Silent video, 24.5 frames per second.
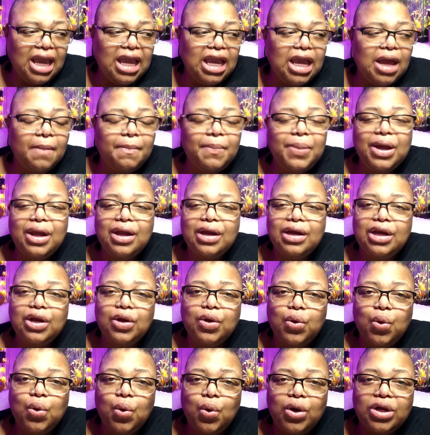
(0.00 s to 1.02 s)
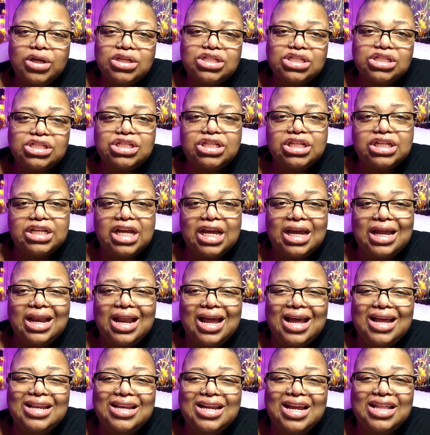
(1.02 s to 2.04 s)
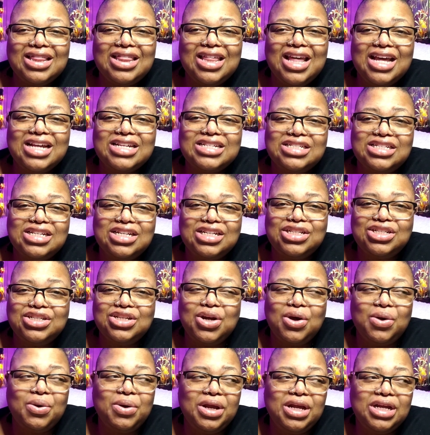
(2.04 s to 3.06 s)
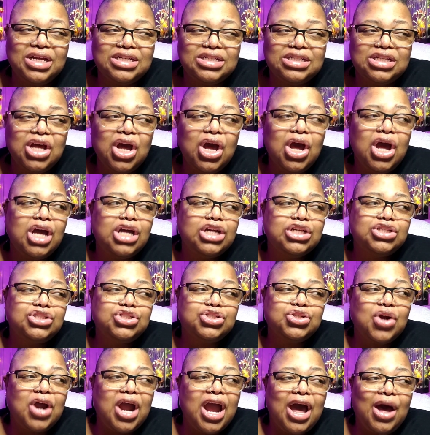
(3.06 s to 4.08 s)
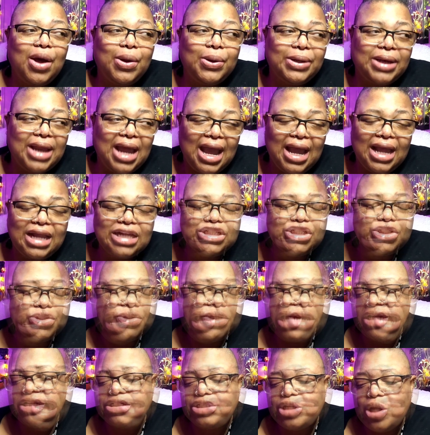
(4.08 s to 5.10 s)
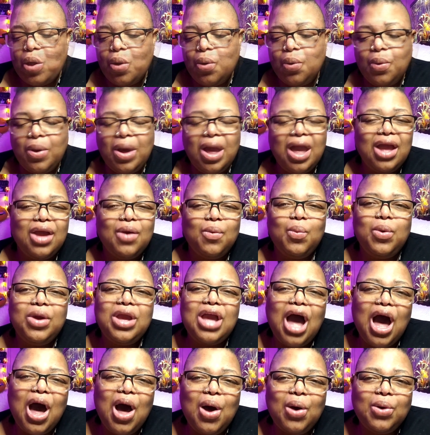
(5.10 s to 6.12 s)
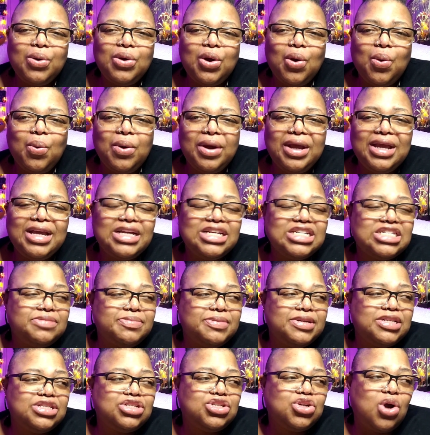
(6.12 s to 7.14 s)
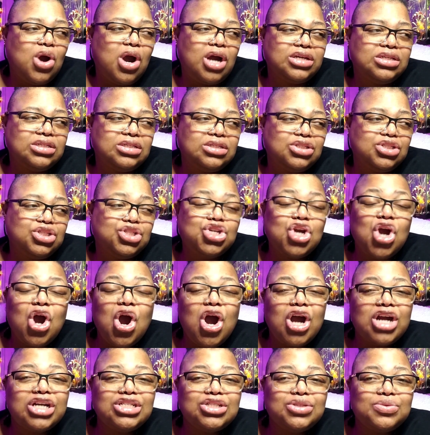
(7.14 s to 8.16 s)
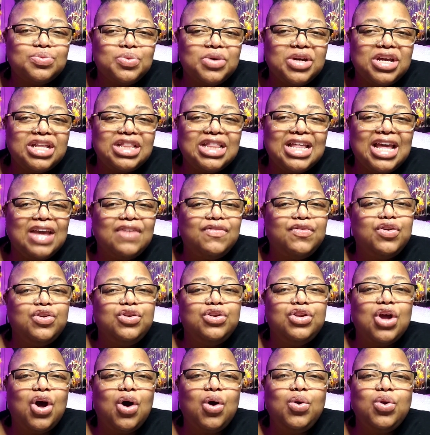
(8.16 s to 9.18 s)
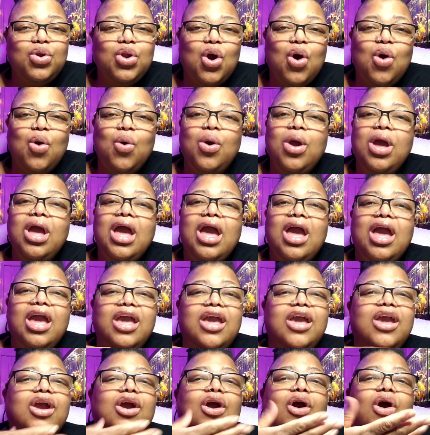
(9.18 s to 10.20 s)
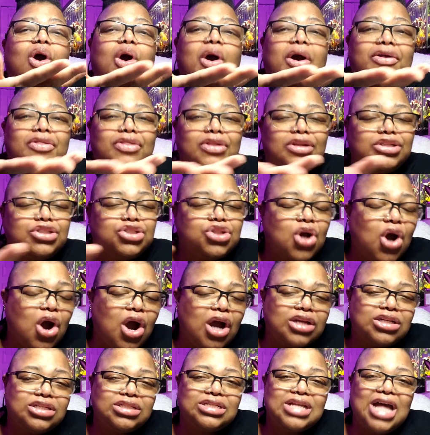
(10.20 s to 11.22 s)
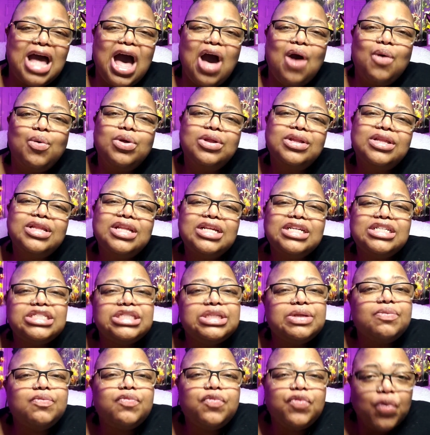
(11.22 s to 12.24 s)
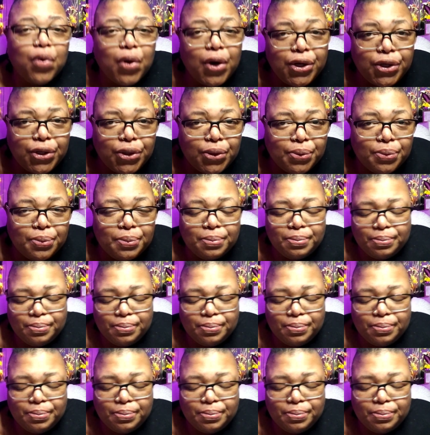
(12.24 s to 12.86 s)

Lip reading: he appeared in court just to get another extension on his trial date. So we all know what he's been charged with. If you don't know, here are the charges. I will list them for you.